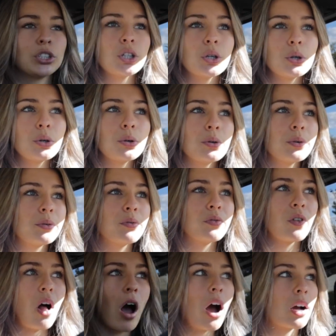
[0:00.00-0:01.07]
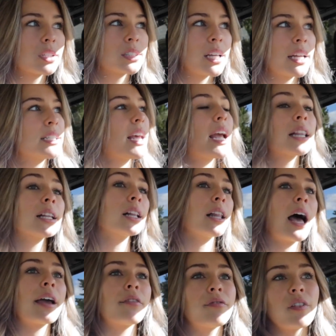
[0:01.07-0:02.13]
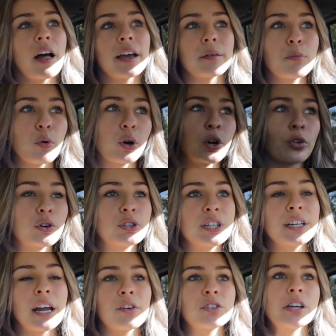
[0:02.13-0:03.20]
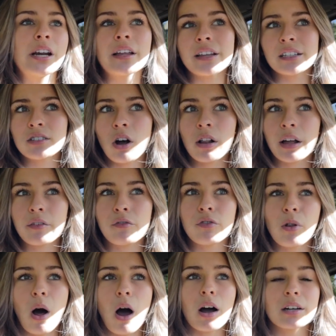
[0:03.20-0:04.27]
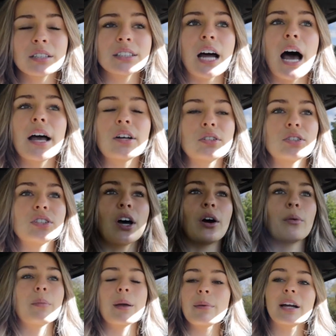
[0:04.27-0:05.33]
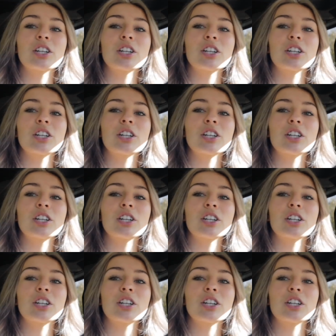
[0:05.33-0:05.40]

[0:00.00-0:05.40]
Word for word: do vlogs, like day in the life, like morning routine, night routine, and that's all like vlog style. So maybe